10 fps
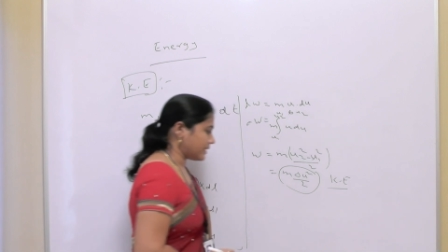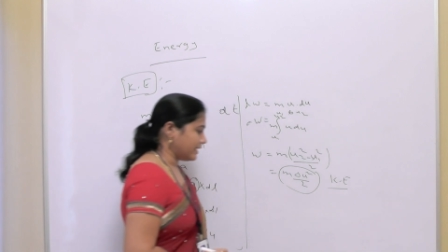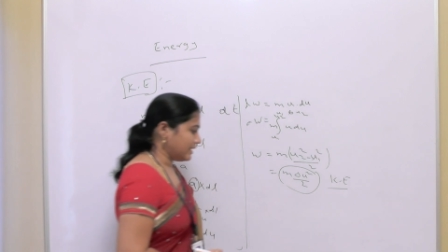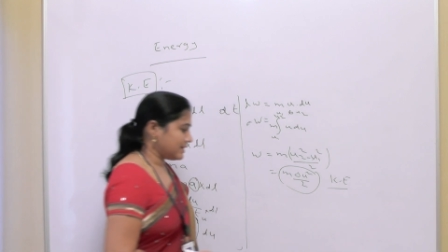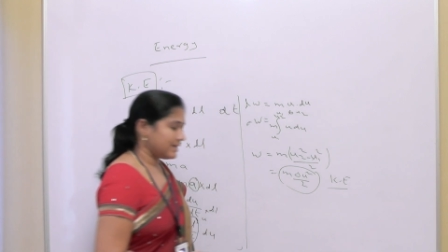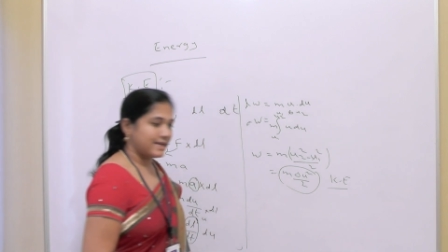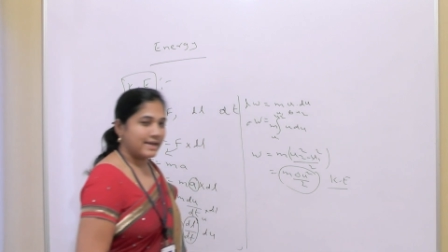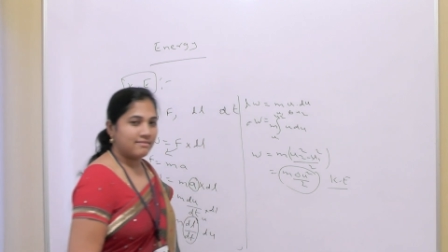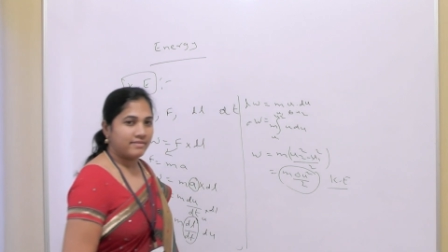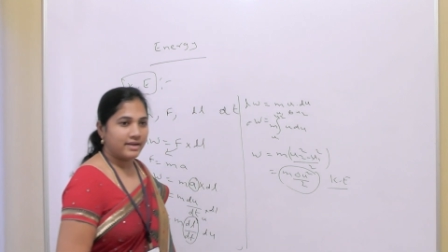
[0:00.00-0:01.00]
by the
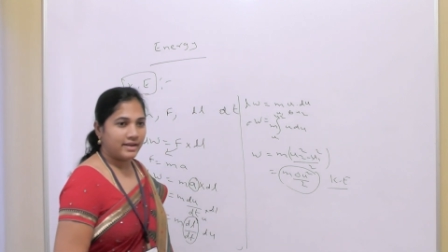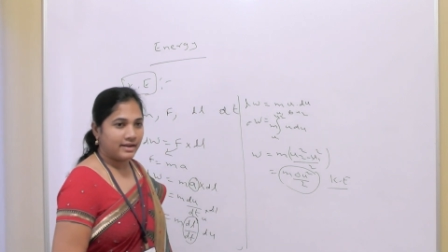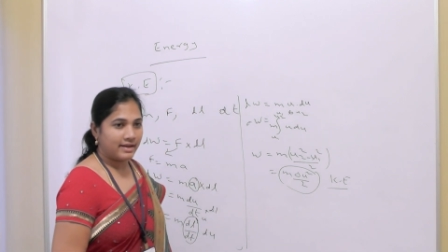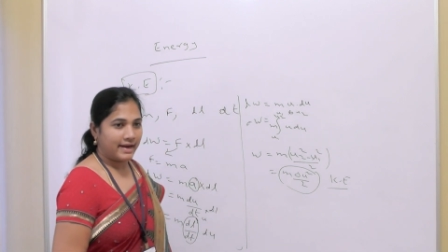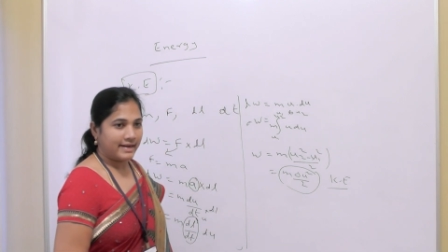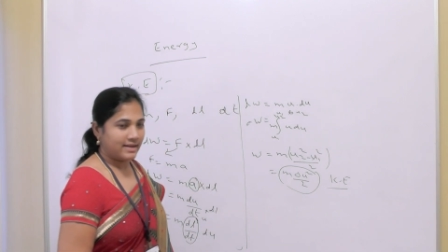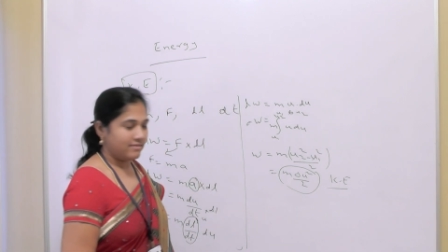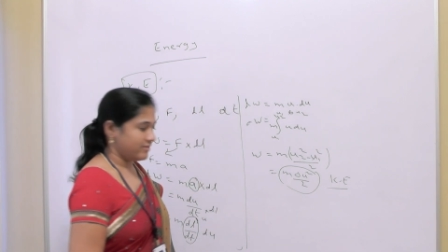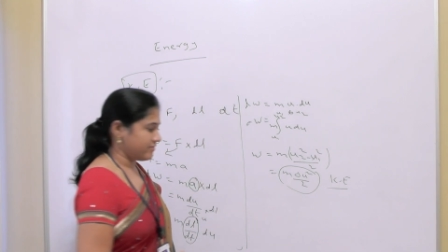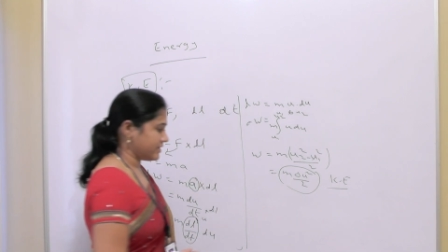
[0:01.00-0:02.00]
Kelvin in
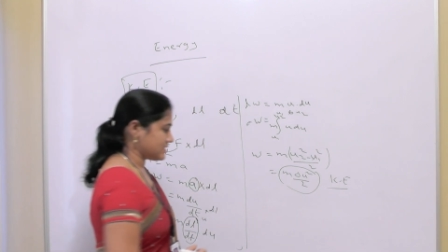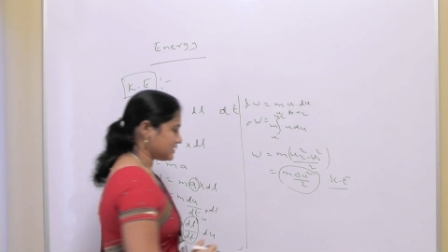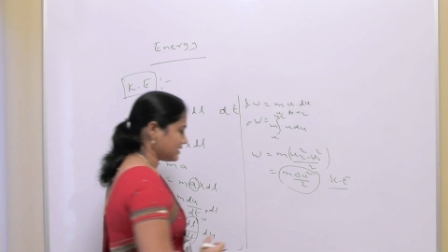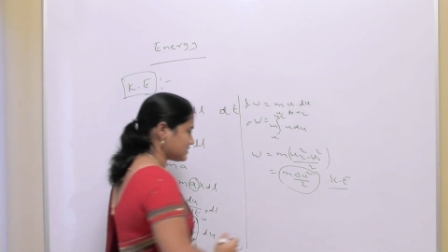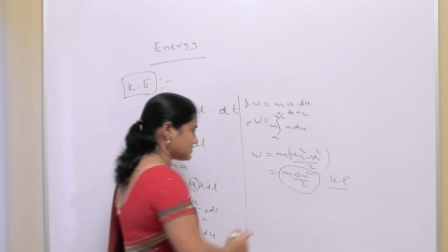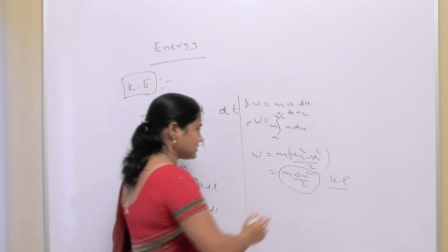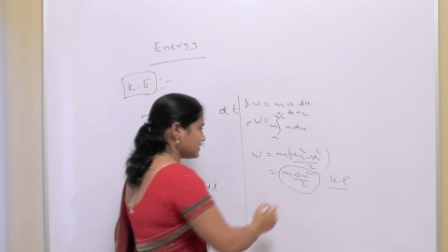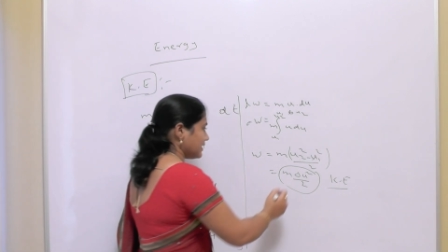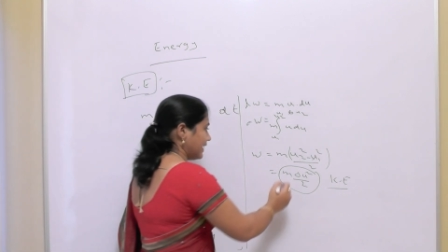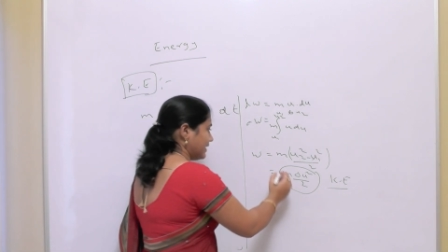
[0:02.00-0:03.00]
1856.
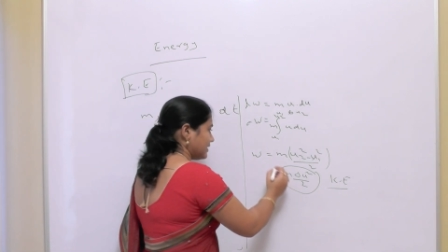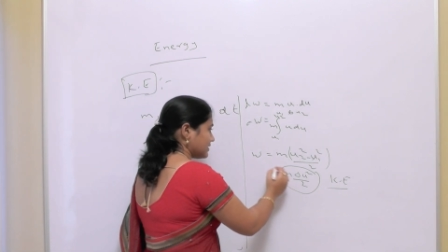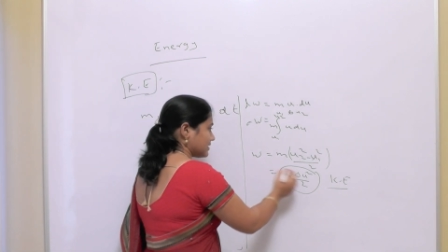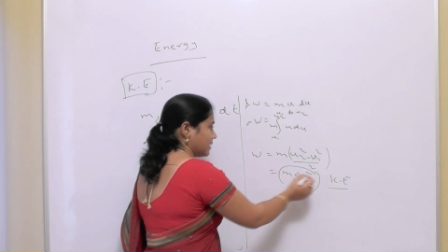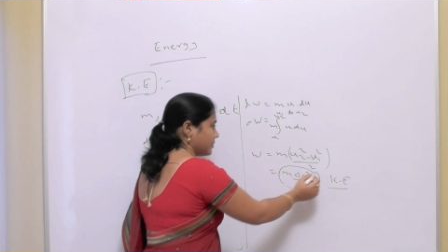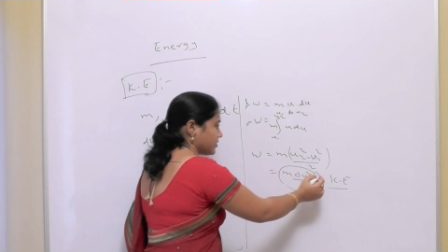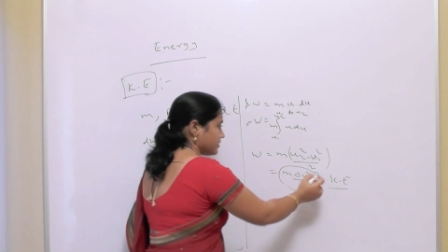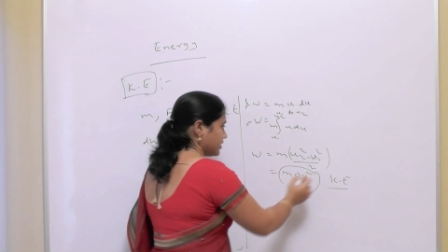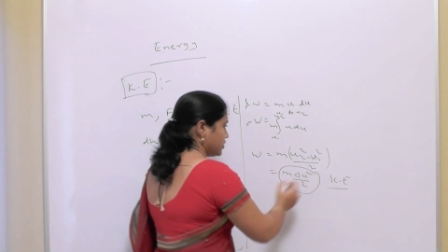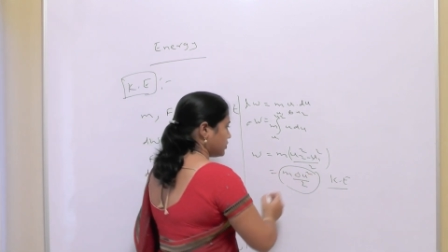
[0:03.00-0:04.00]
And coming to
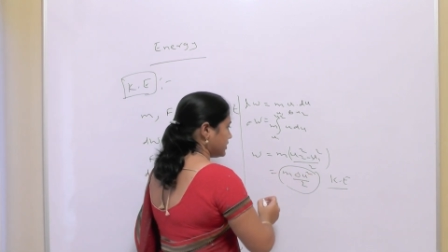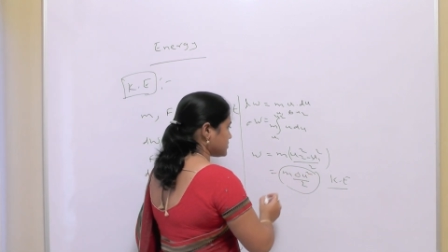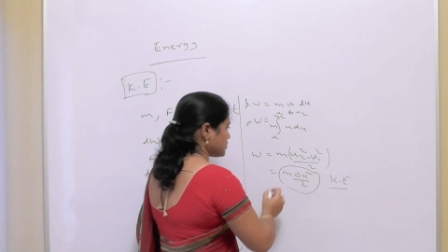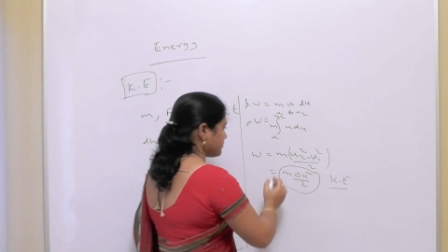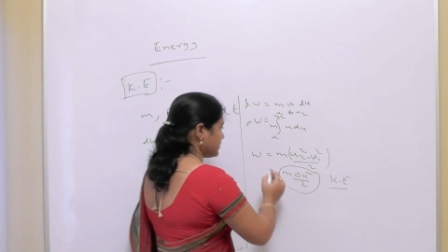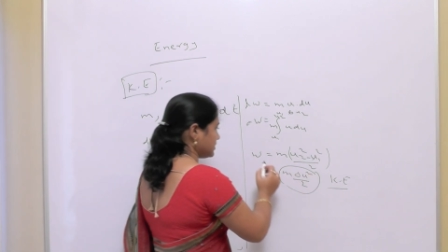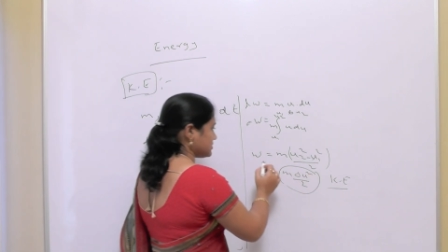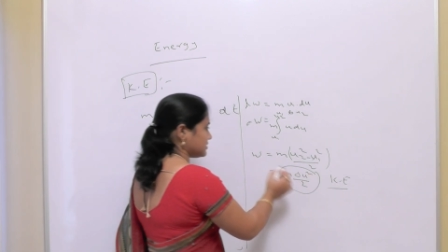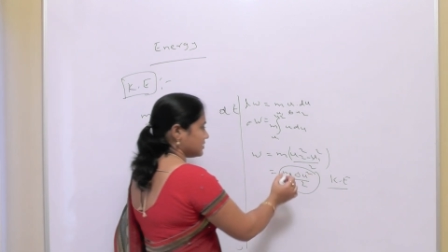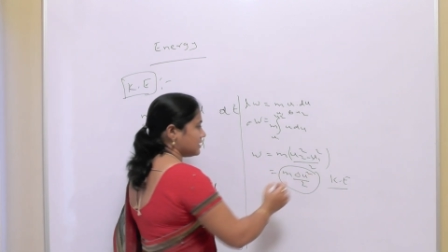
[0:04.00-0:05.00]
the units of
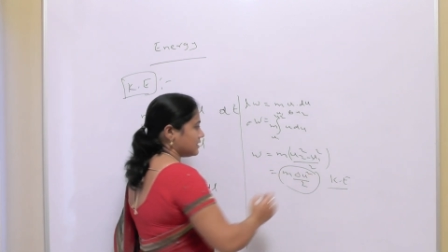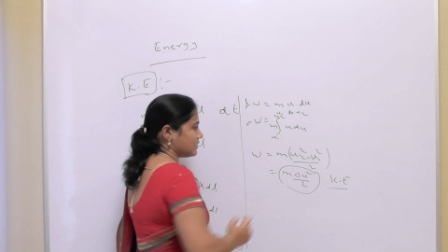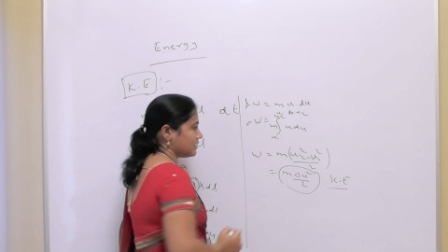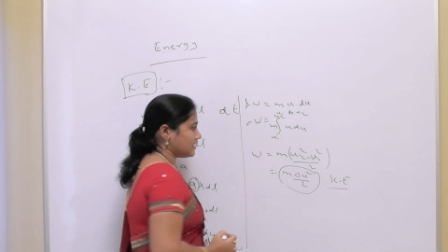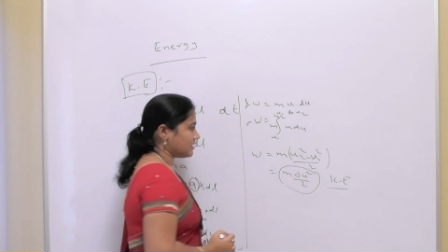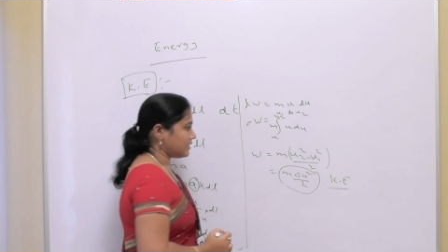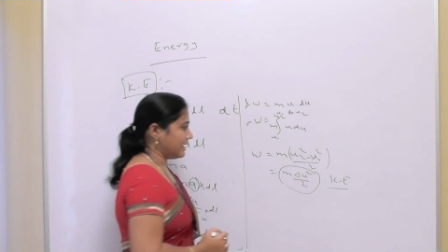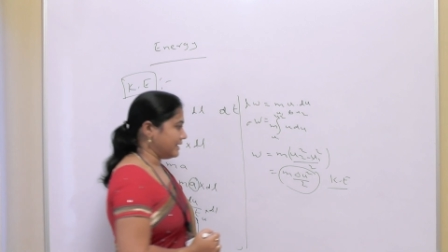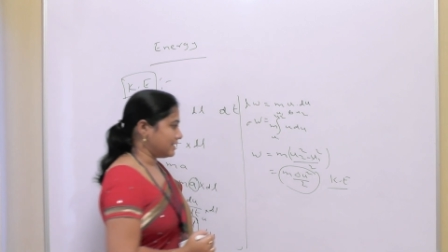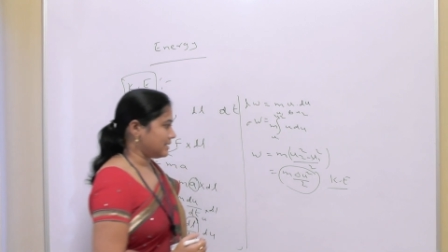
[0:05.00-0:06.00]
these
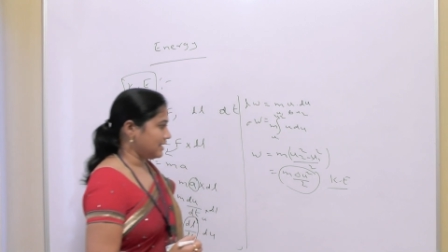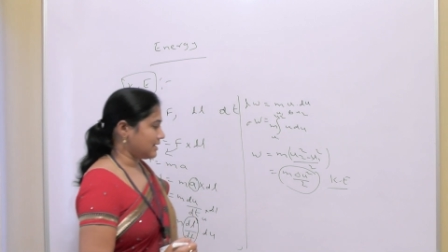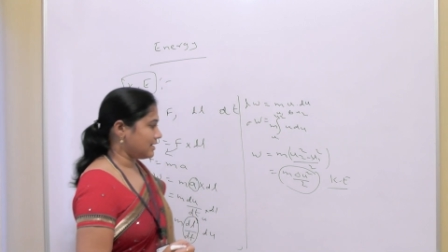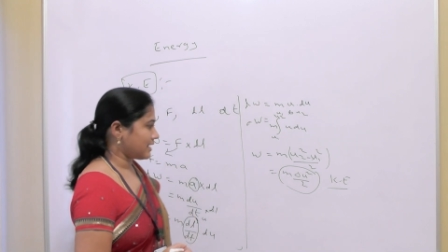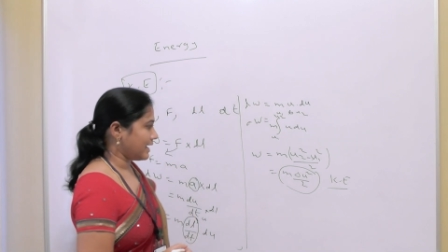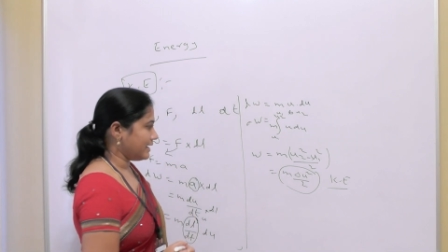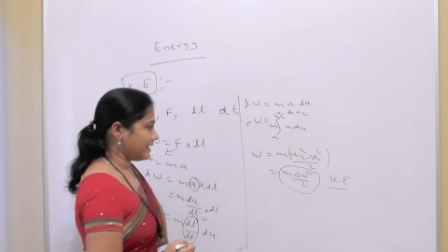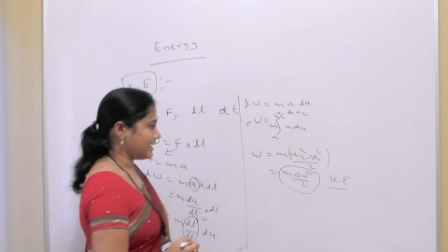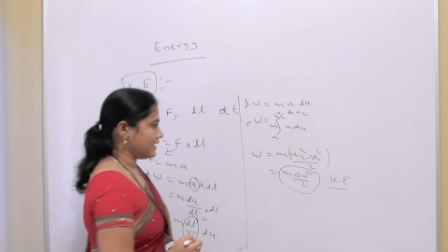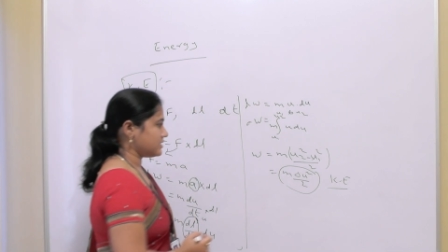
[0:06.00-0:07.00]
internal
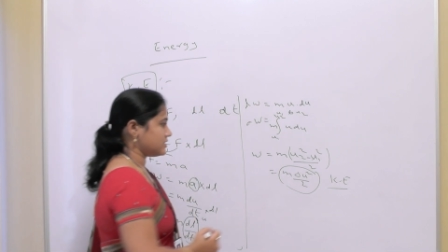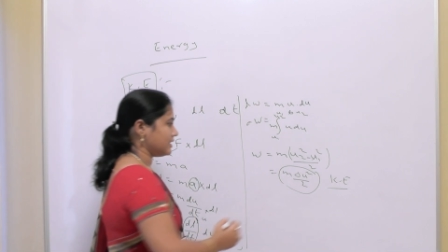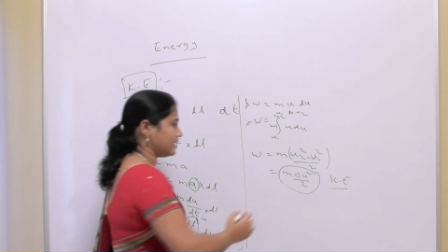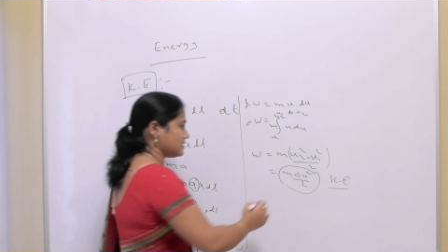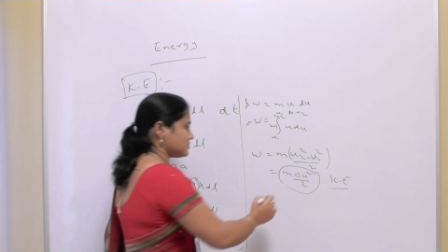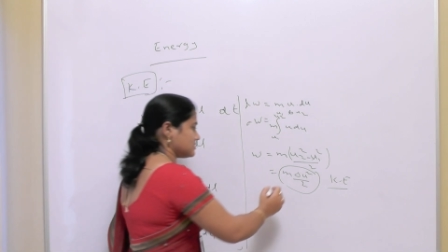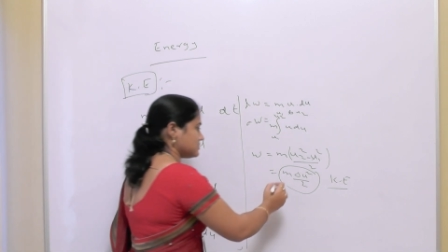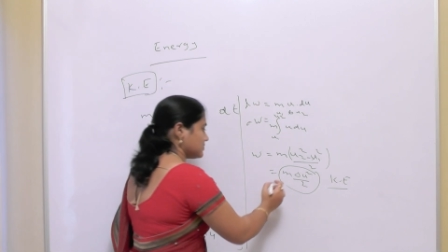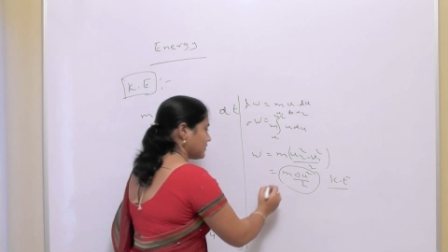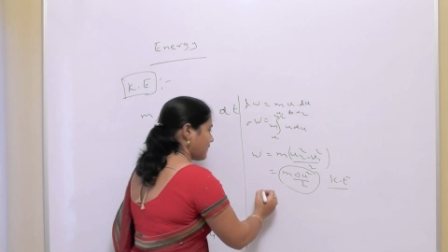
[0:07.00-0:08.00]
kinetic energy is